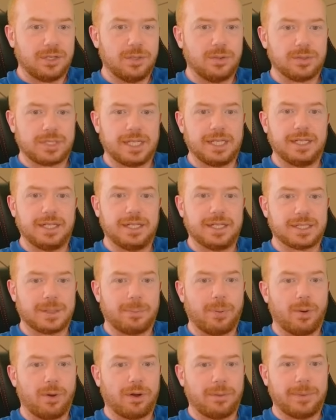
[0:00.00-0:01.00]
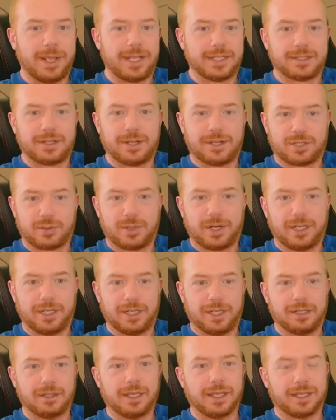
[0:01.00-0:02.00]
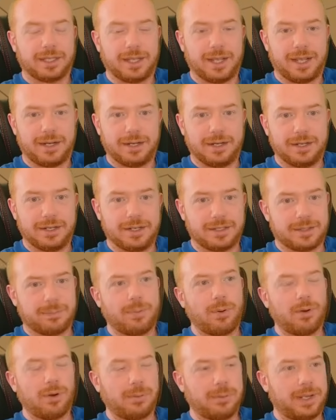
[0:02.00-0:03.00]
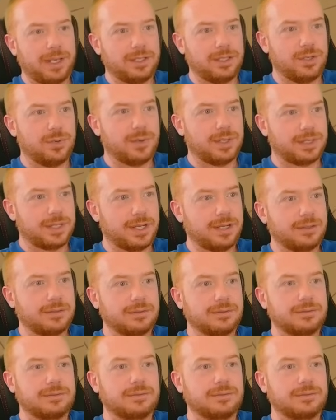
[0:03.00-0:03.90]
New Zealand is a poor man's Australia, like Canada is a poor man's USA.